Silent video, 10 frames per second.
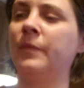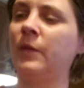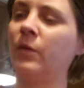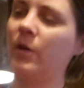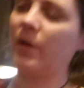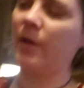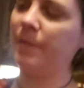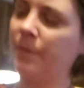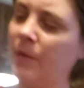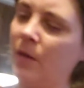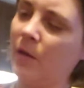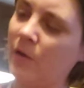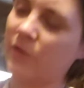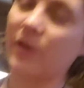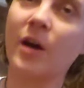Okay.
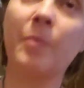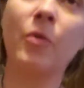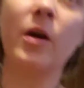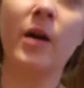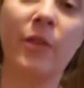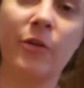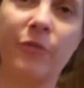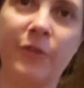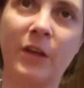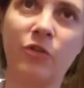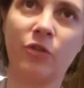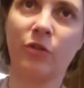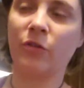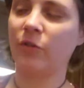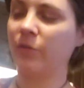There's a couple other
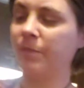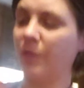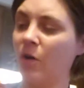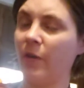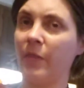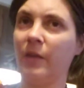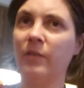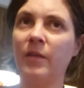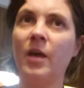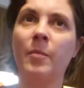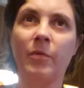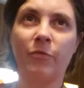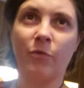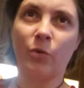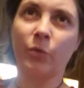features on this
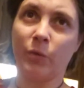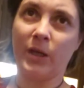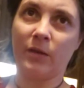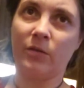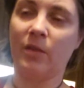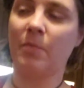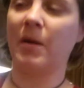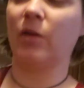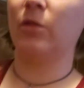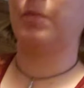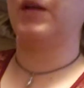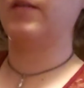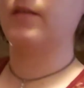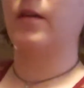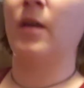before we get to the
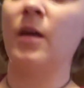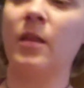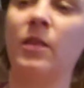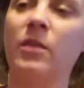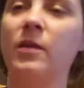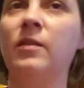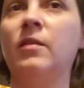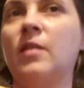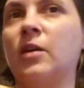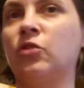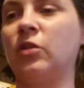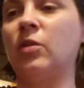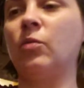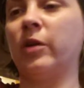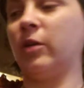mouthpiece. This is actually
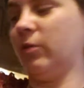where you